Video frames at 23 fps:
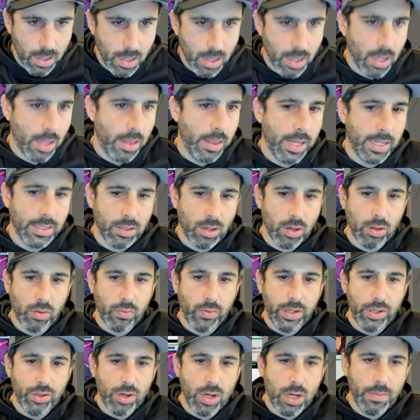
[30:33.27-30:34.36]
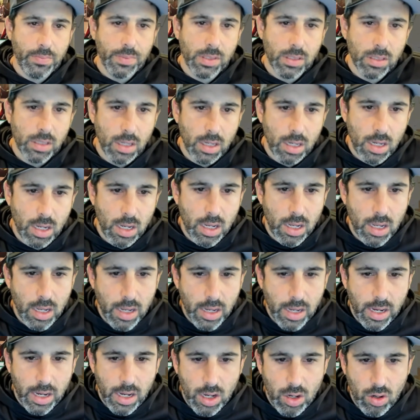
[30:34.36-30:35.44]
And that's our 3-drops.
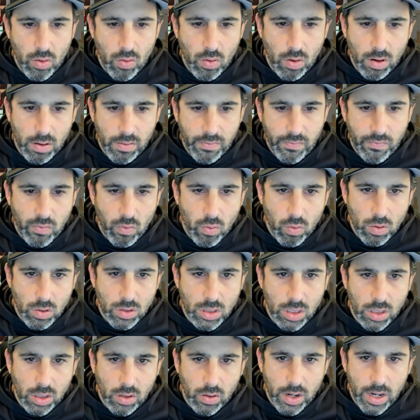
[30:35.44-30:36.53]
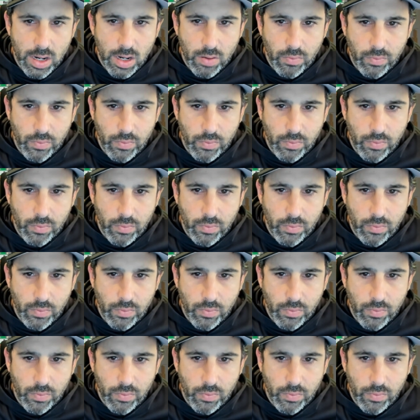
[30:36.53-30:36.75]
Into our 4s on the ground.